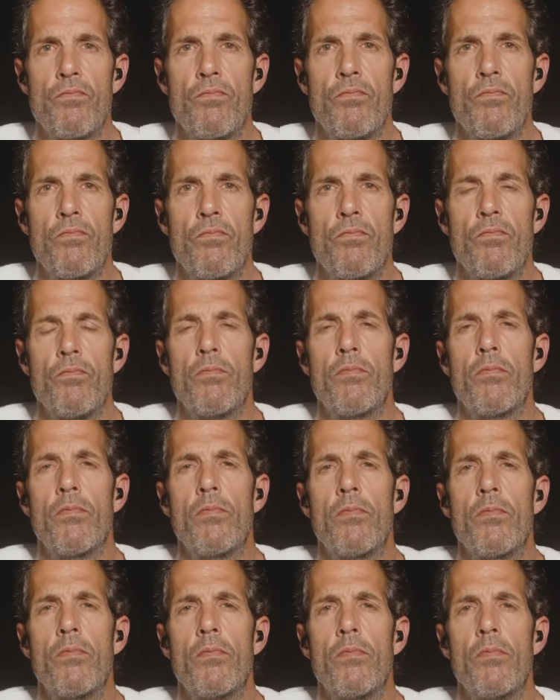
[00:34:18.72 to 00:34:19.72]

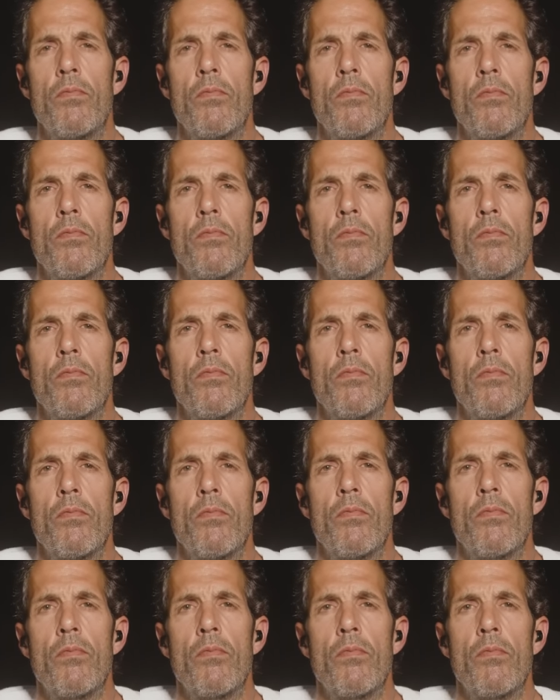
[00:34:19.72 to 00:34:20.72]

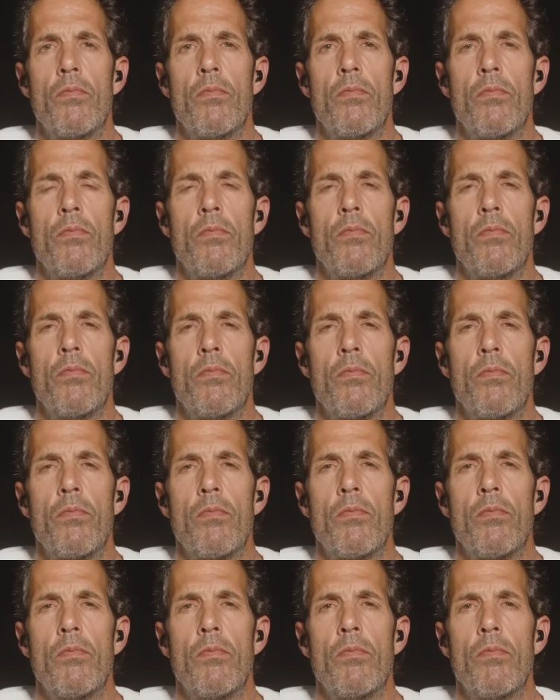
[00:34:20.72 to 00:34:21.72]

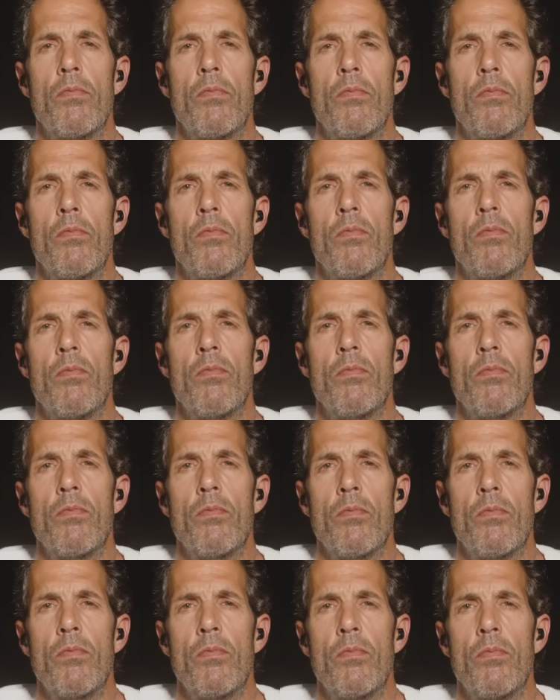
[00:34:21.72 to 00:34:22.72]

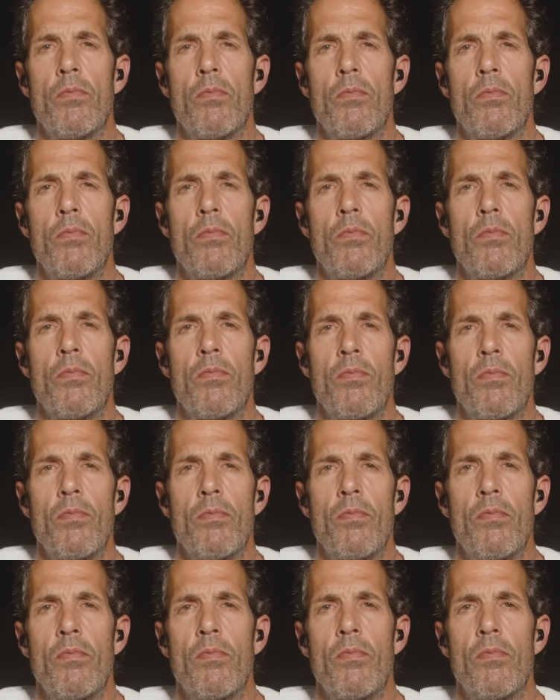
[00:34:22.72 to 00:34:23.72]

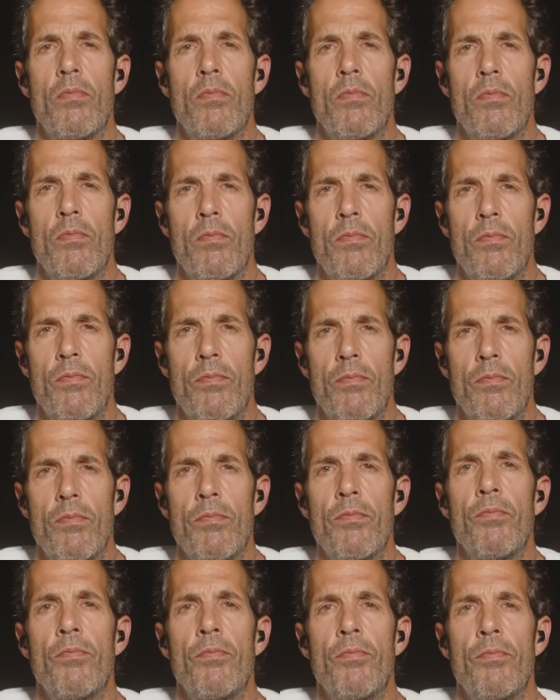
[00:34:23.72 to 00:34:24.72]

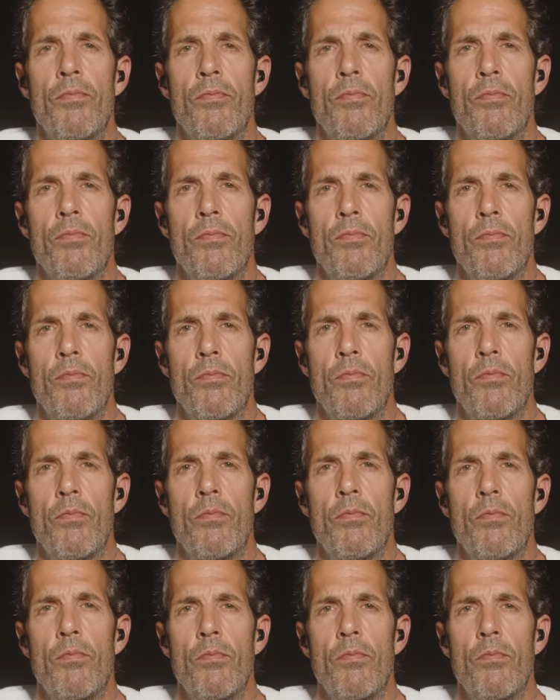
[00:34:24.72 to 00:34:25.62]
No words are spoken by the person on screen.